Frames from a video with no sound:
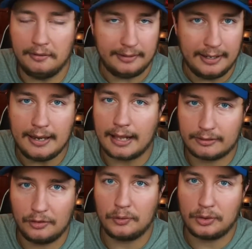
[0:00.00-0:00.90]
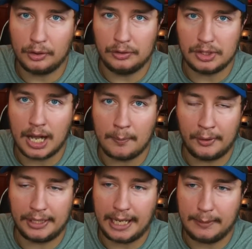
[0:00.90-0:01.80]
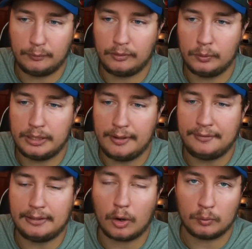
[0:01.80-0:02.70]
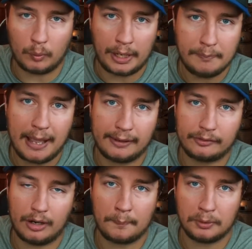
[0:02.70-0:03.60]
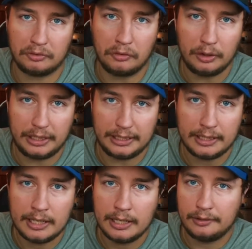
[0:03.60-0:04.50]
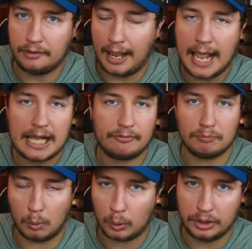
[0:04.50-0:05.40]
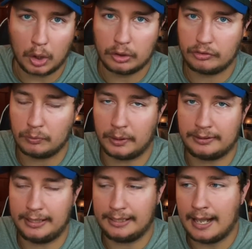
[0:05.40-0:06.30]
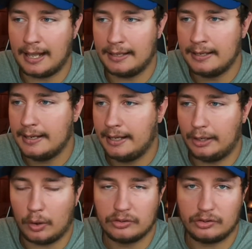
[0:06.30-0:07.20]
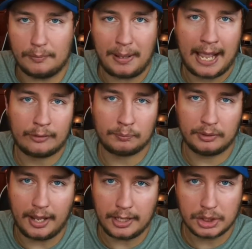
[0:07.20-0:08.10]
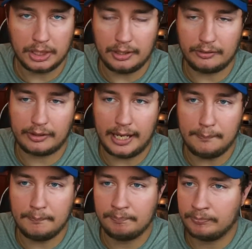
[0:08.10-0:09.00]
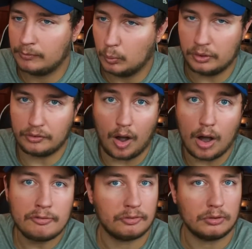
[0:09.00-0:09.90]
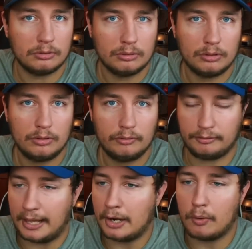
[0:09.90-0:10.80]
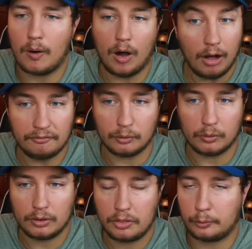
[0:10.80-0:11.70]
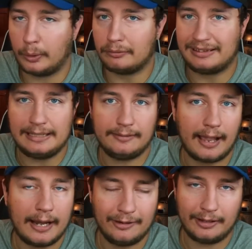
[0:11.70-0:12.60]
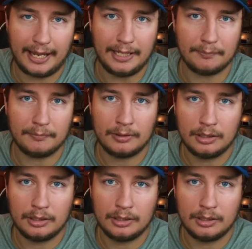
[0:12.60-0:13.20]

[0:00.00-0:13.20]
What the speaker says: did not do a good job when it came to giving our running backs an opportunity to have more yards than what they got. And also, the pass protection in this game was awful. Flat out awful throughout the entire game.